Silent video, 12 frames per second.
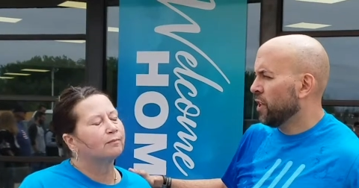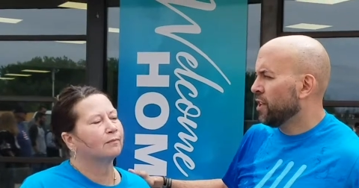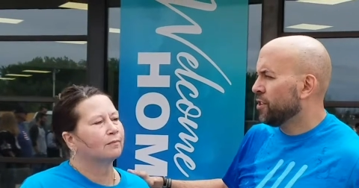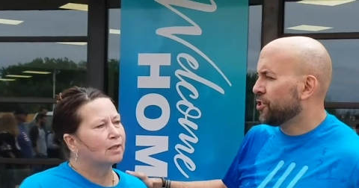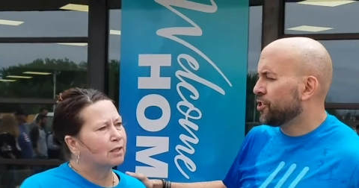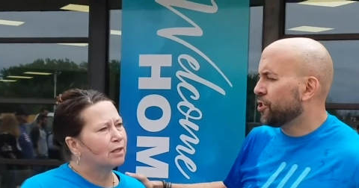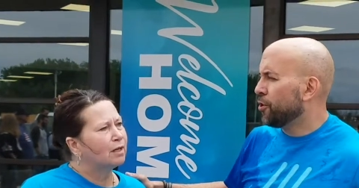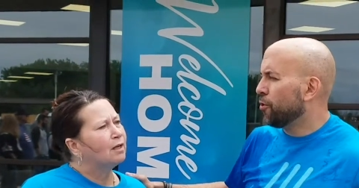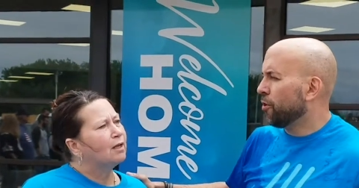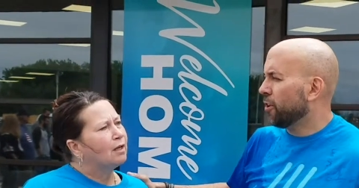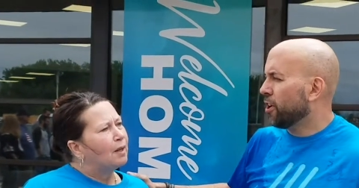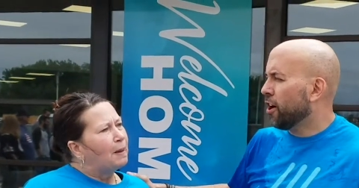Speaker 1: So
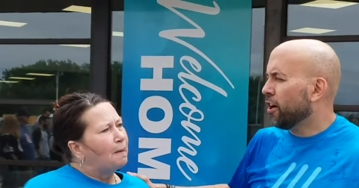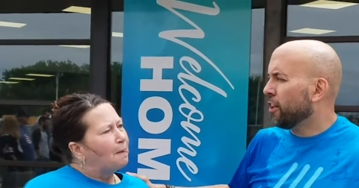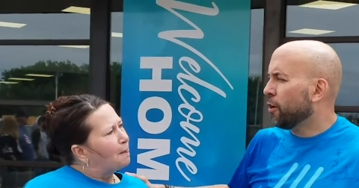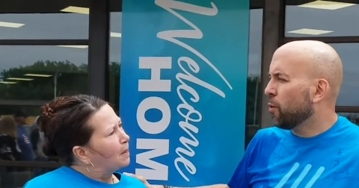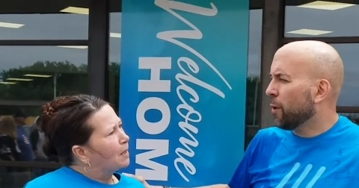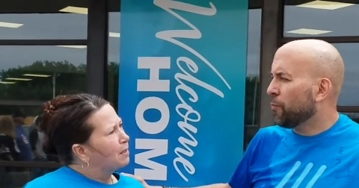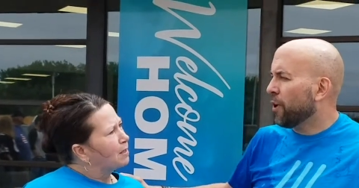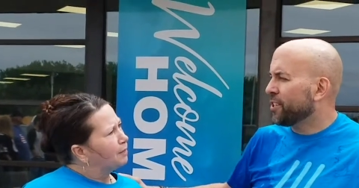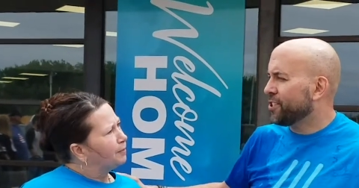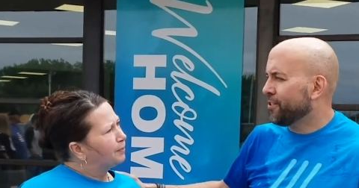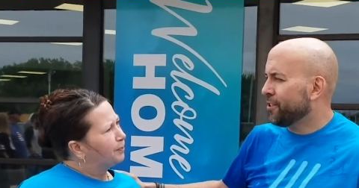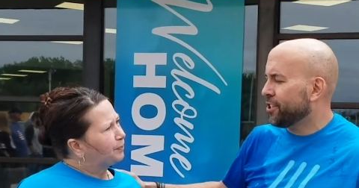Carla, what
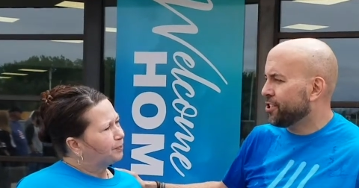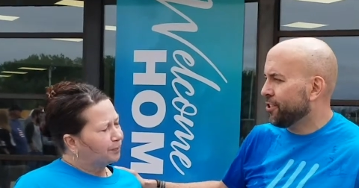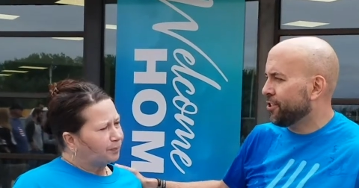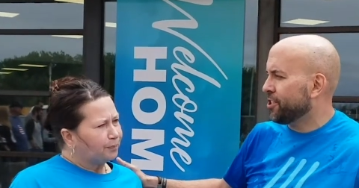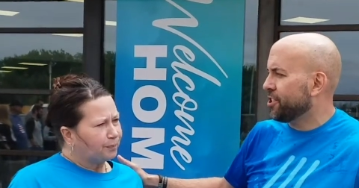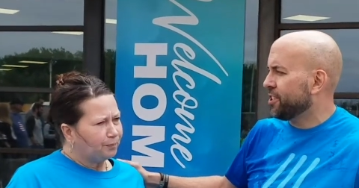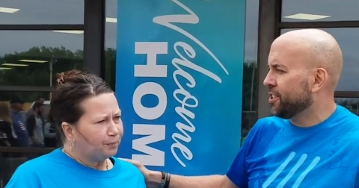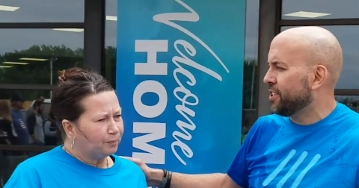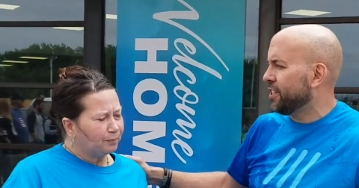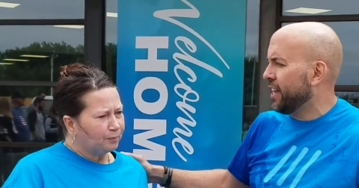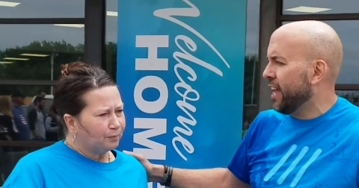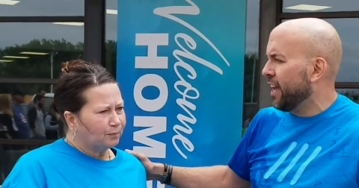brought you to church
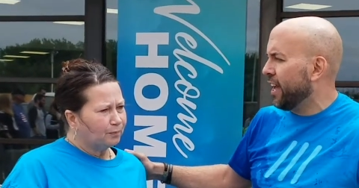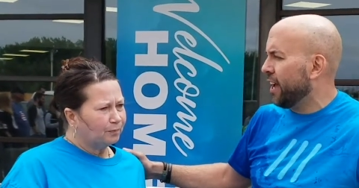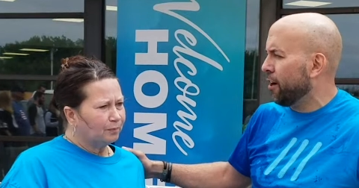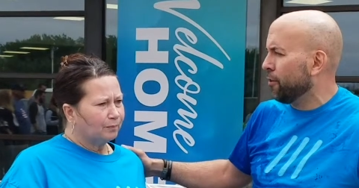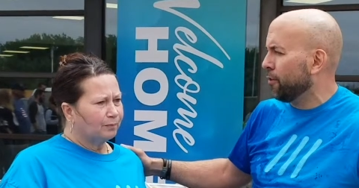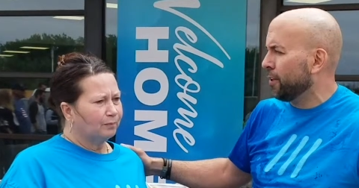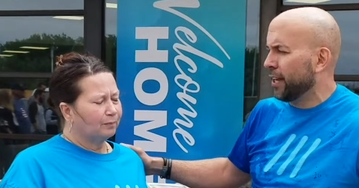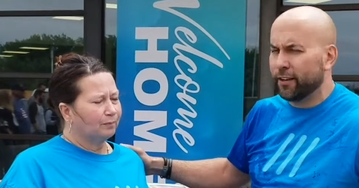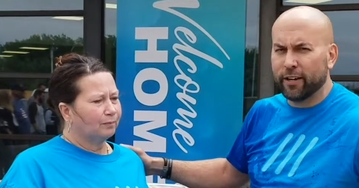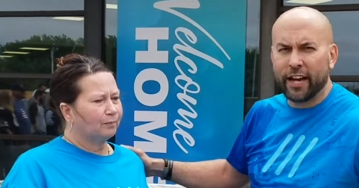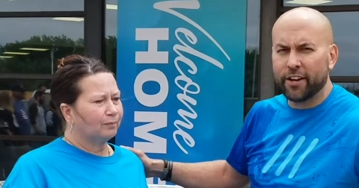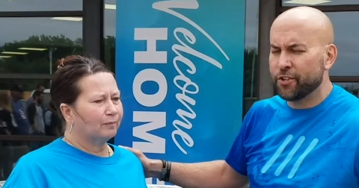today? Like,
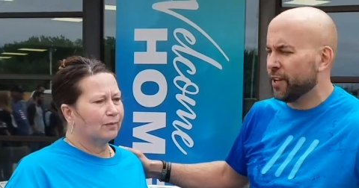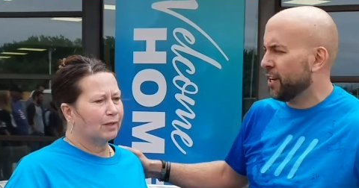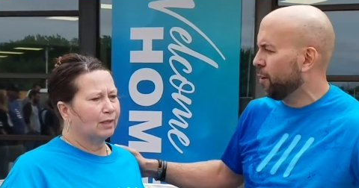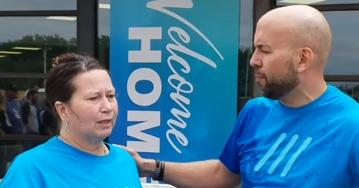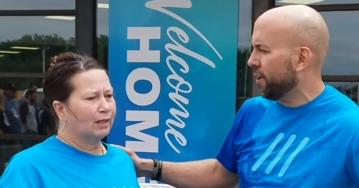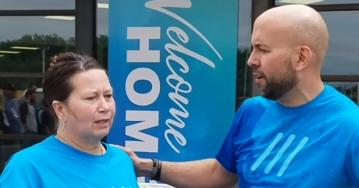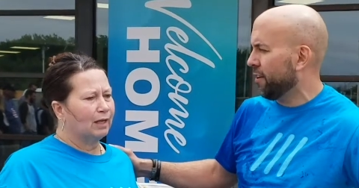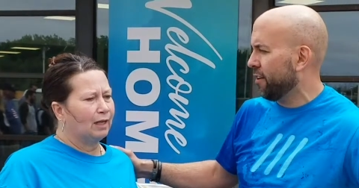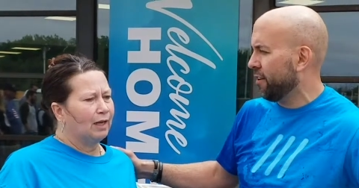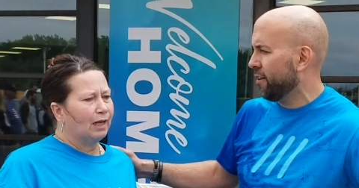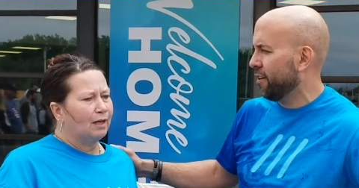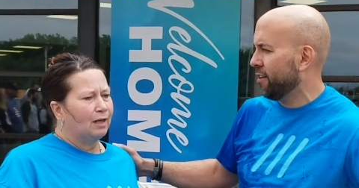how did you end up here?
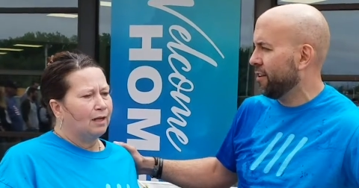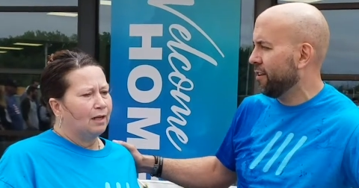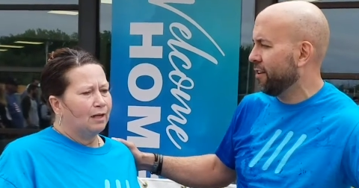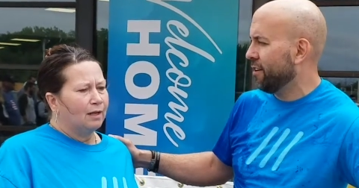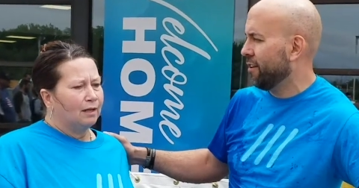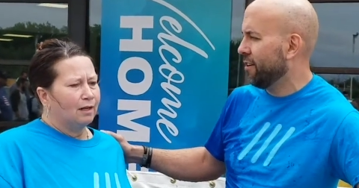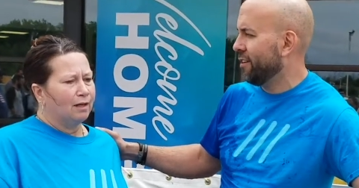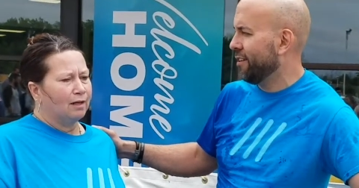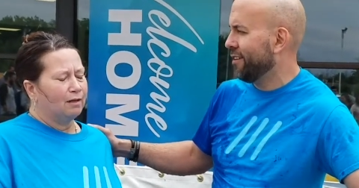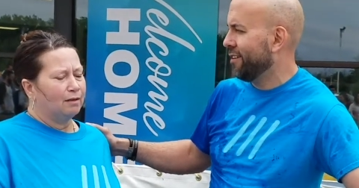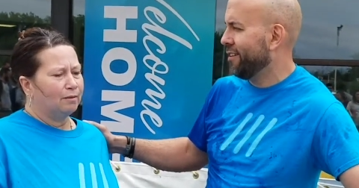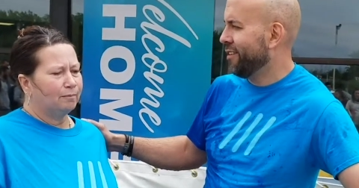
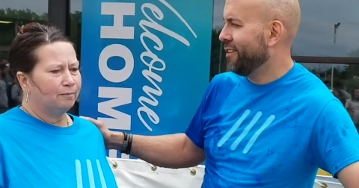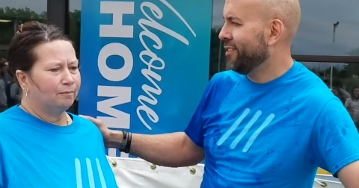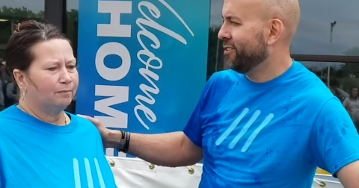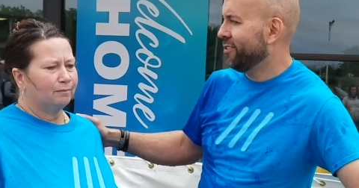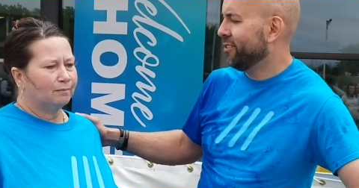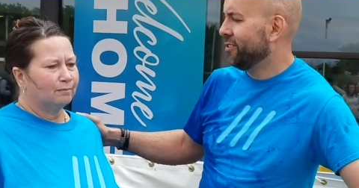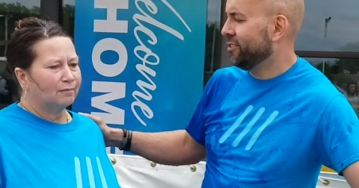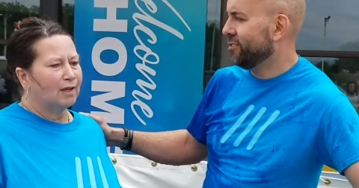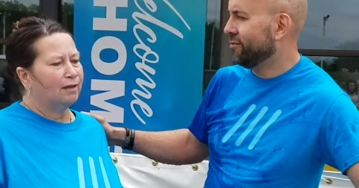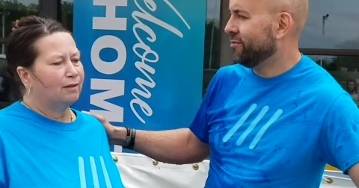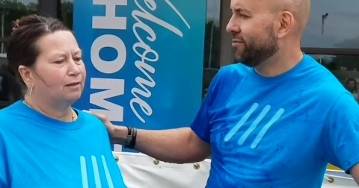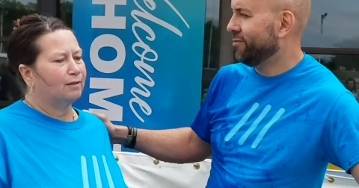
Speaker 2: Um,
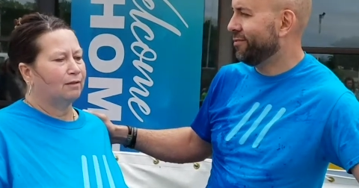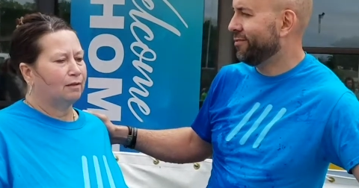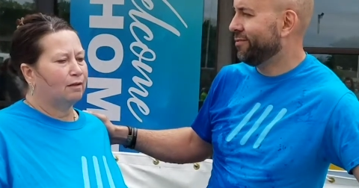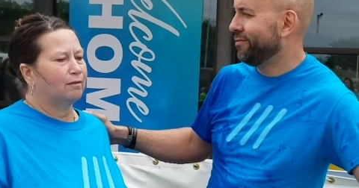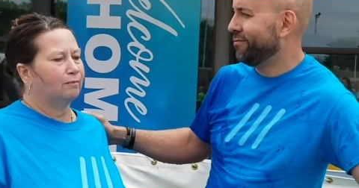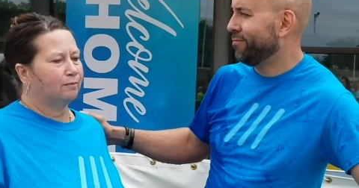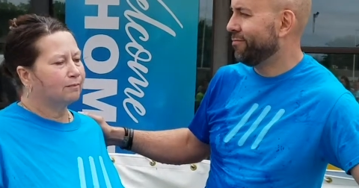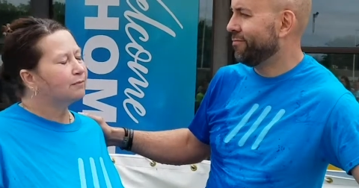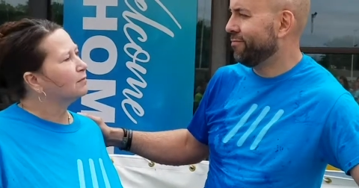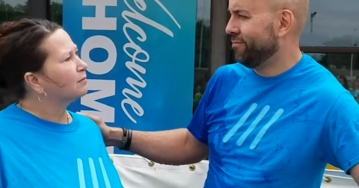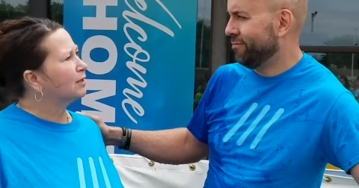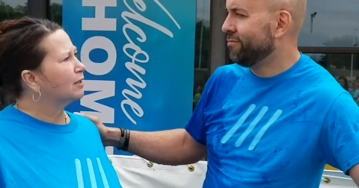I needed to come,
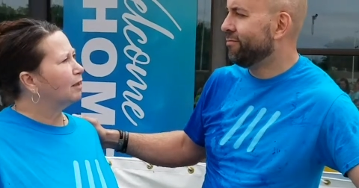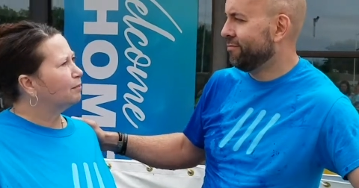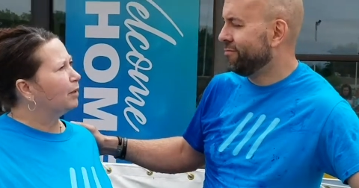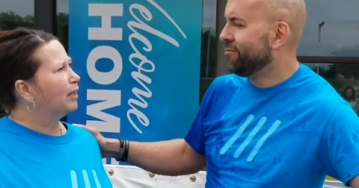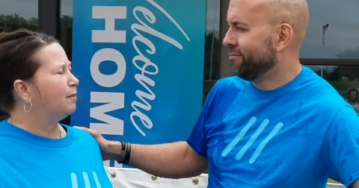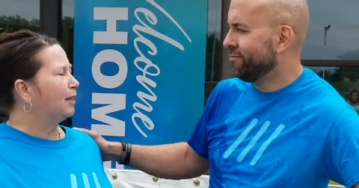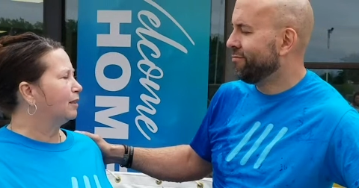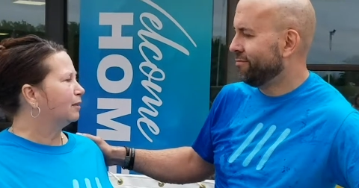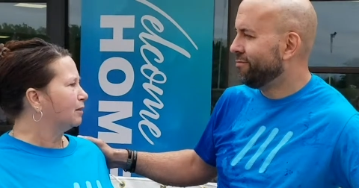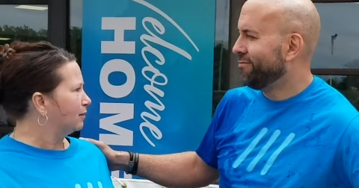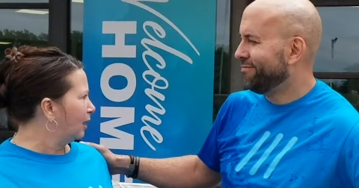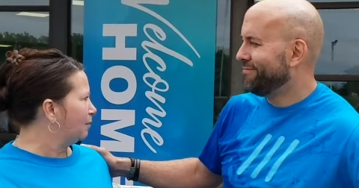but I've
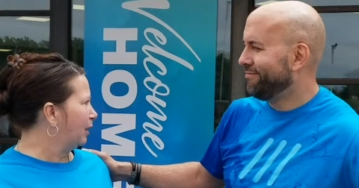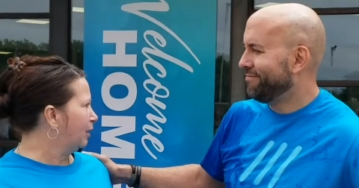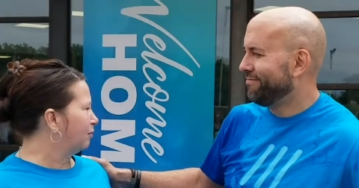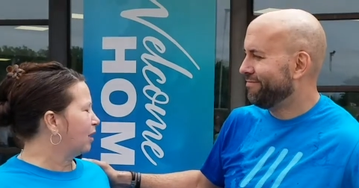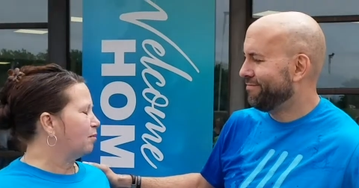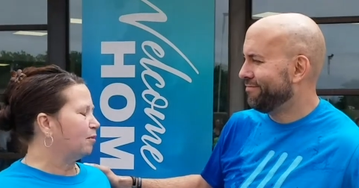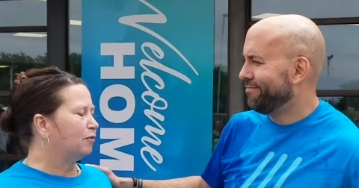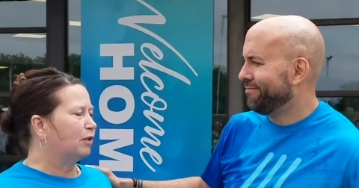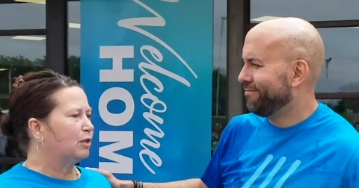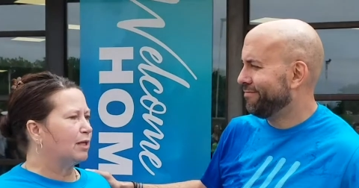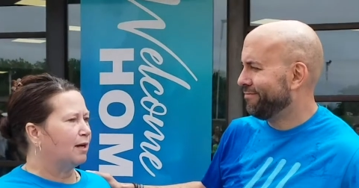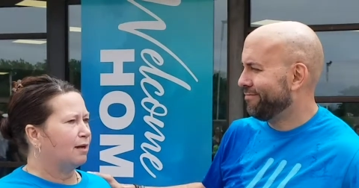been. I mean, I've come a few
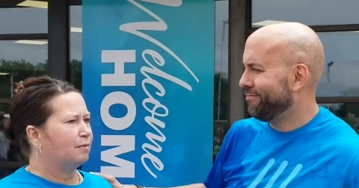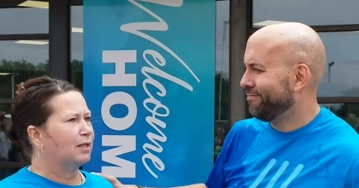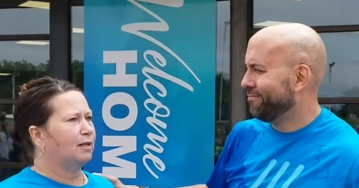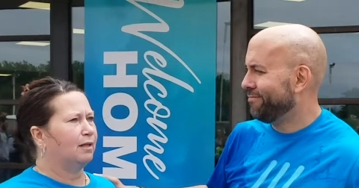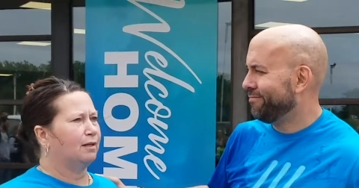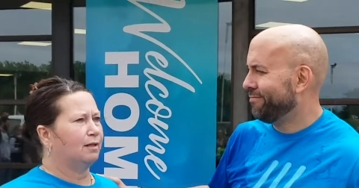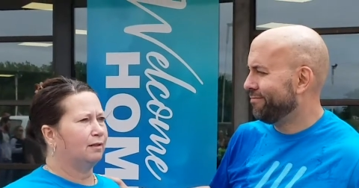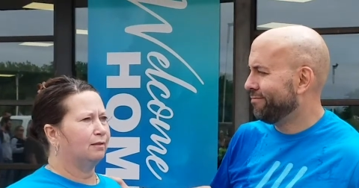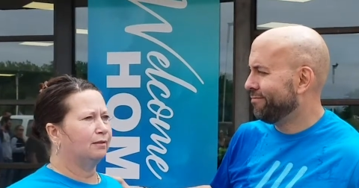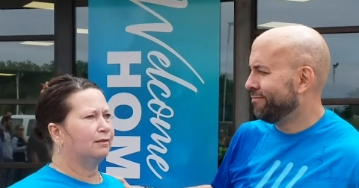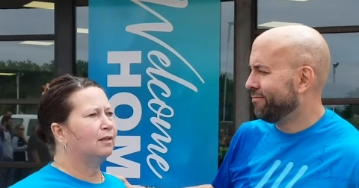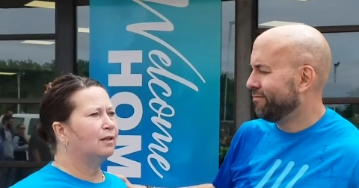times,
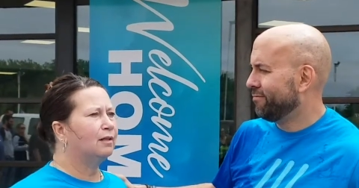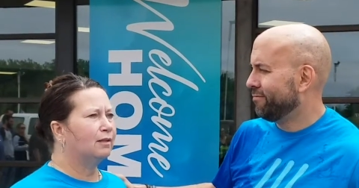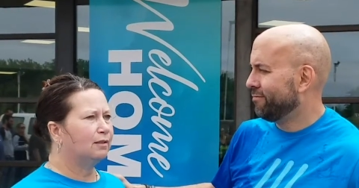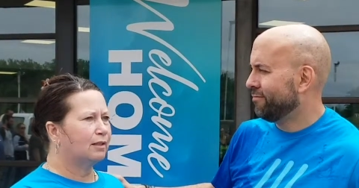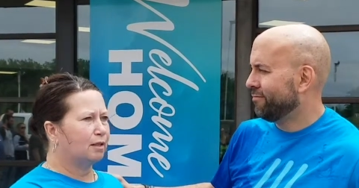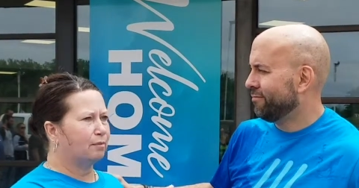and this is